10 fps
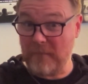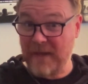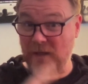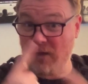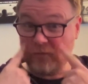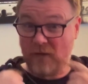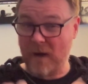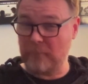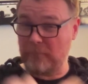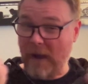The
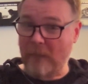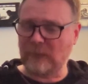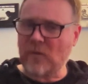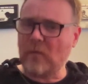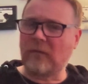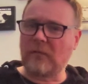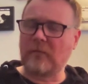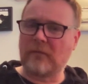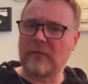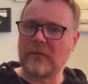fact that
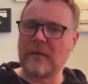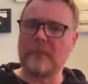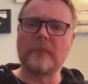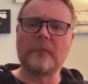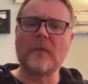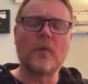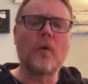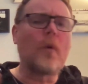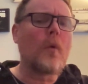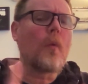a
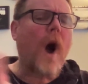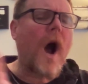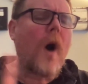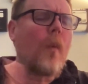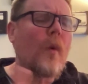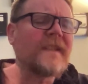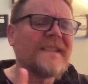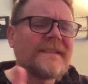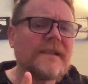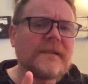film that someone else has
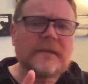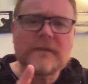made, a